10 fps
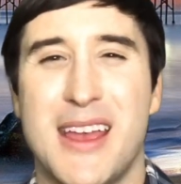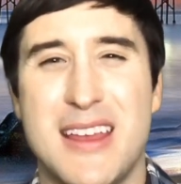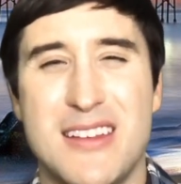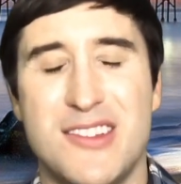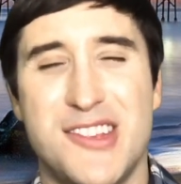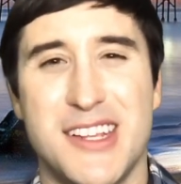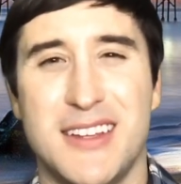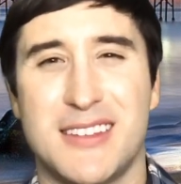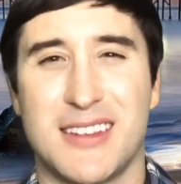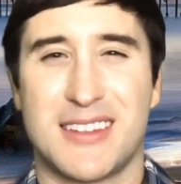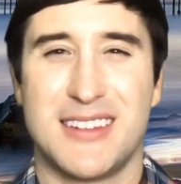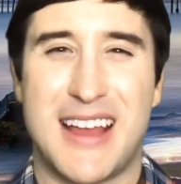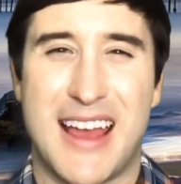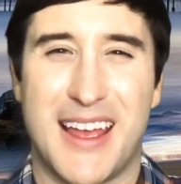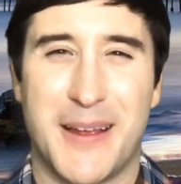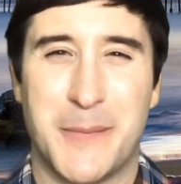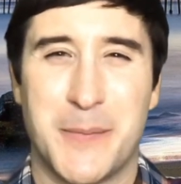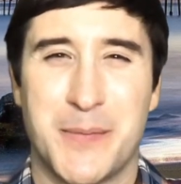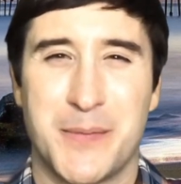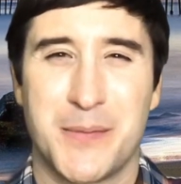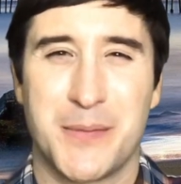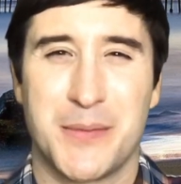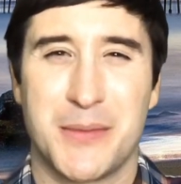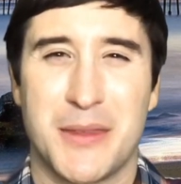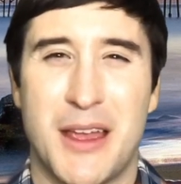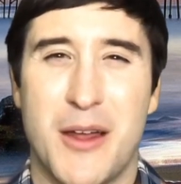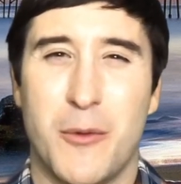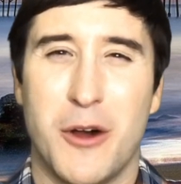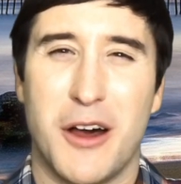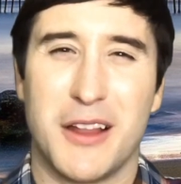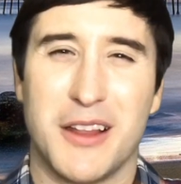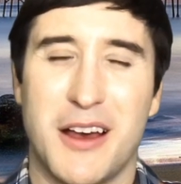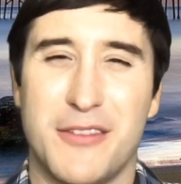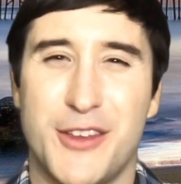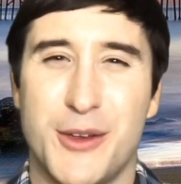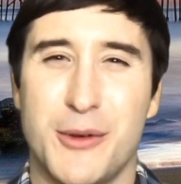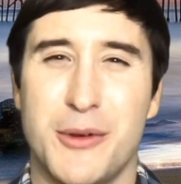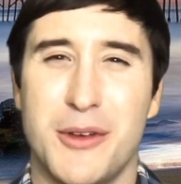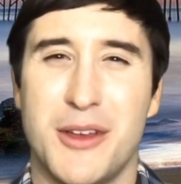In Jesus' name. Well, I love you,